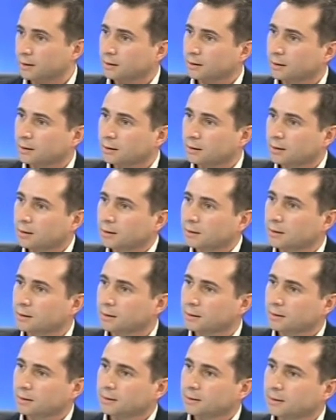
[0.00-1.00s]
How do they measure
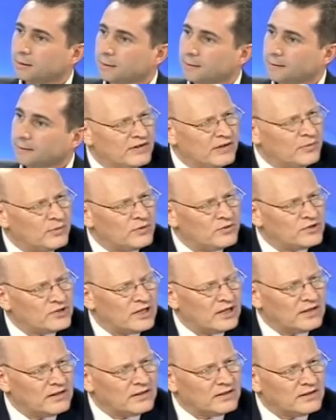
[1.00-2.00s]
intelligence of an unborn
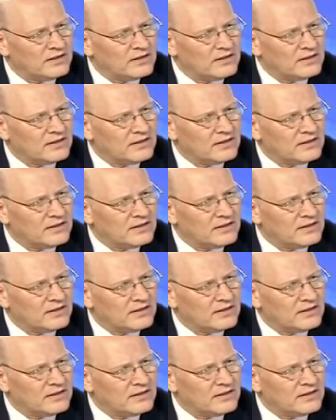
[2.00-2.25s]
child?